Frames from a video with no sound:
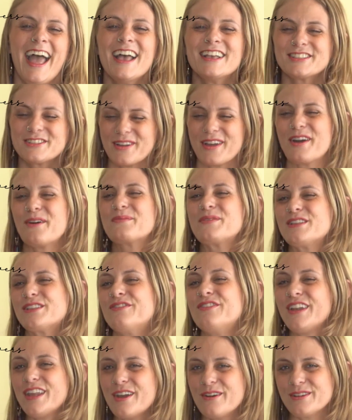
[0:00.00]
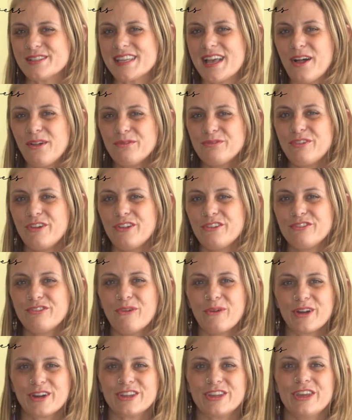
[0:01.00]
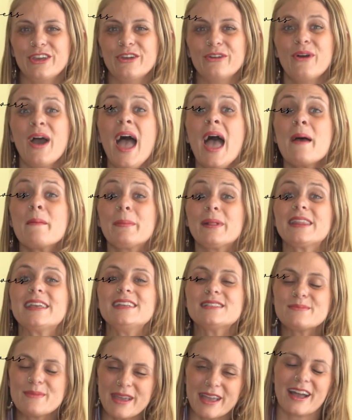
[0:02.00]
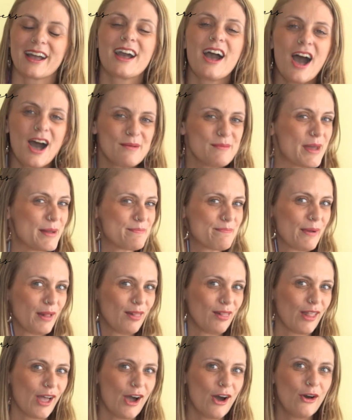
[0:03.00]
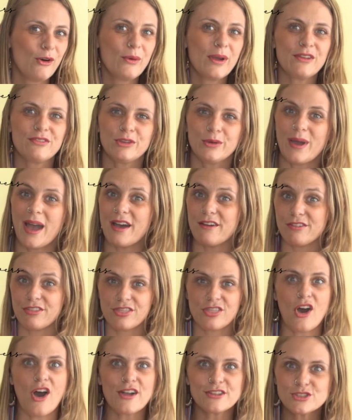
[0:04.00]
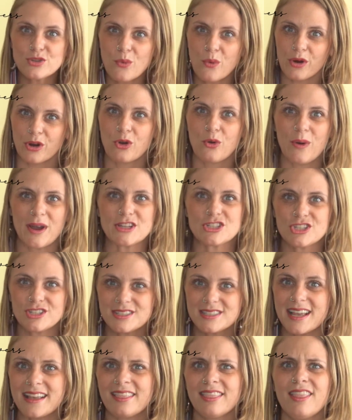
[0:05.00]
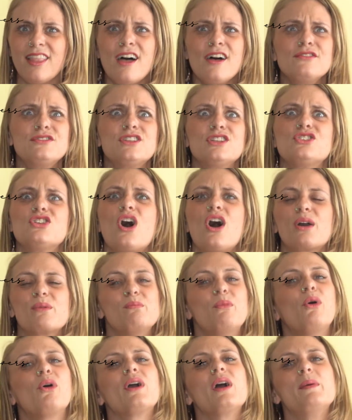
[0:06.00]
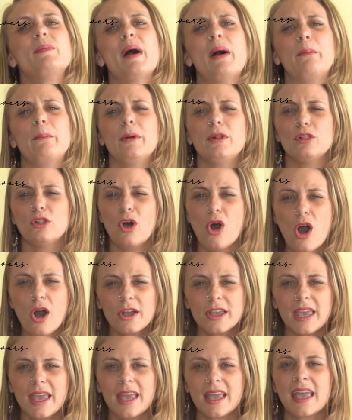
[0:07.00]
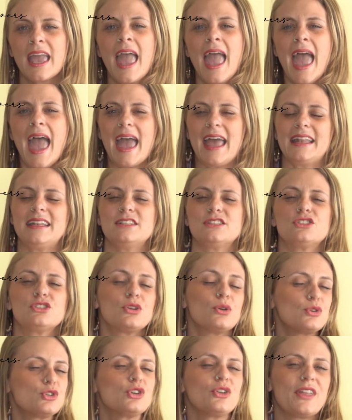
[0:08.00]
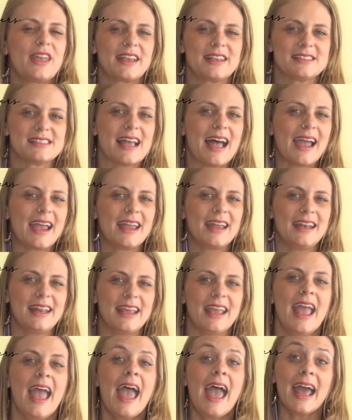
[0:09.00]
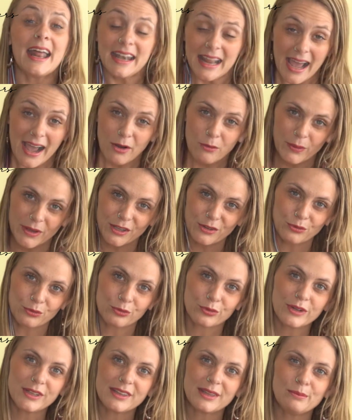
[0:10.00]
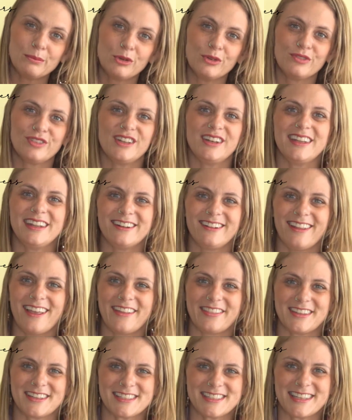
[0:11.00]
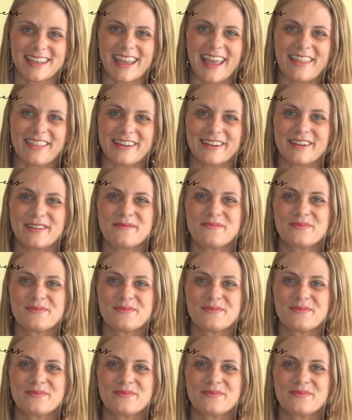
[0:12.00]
So I hope this video is helpful for you. Please make a comment below if you have thoughts or questions. I'd love to talk more about belonging and social anxiety and how we can really move the needle on this together.